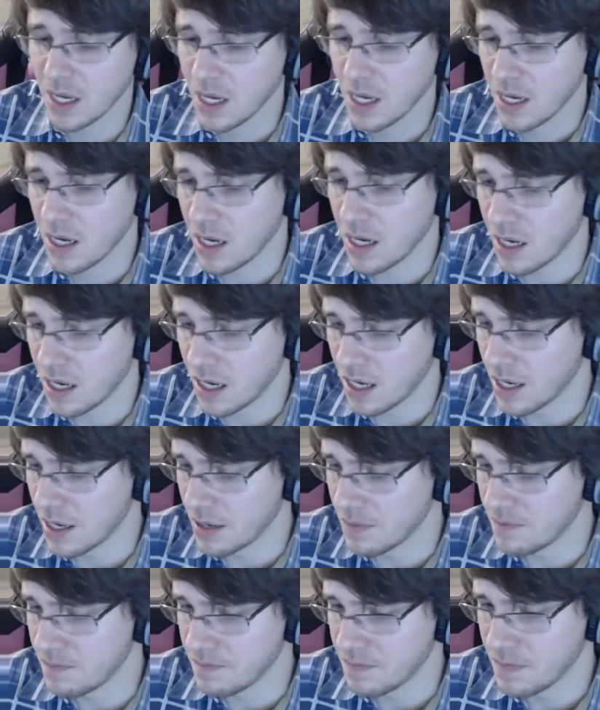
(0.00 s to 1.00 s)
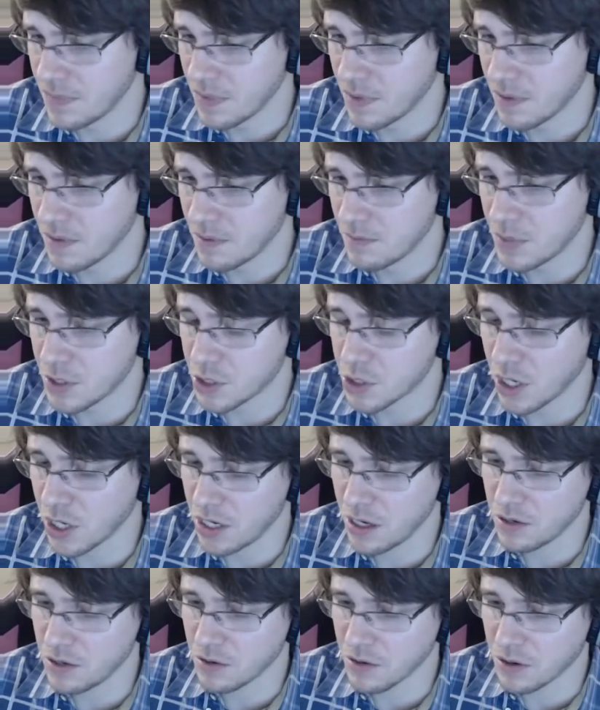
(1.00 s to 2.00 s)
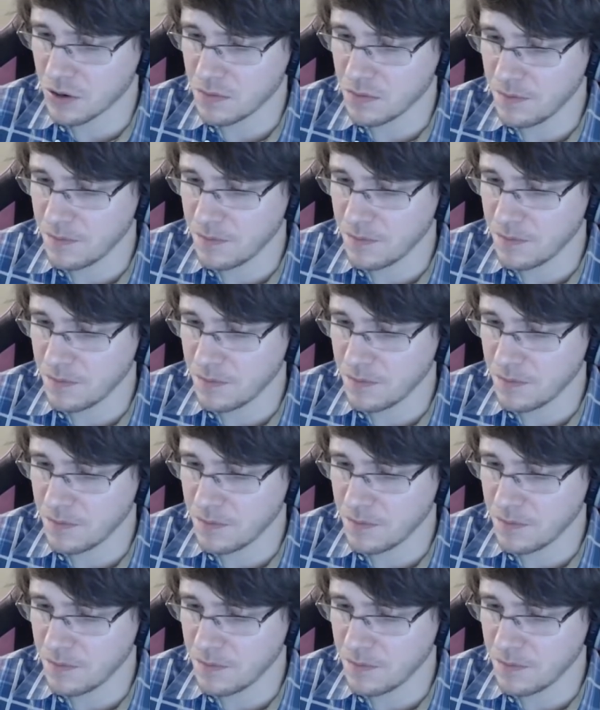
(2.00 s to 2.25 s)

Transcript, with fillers: Um, but try it on your own.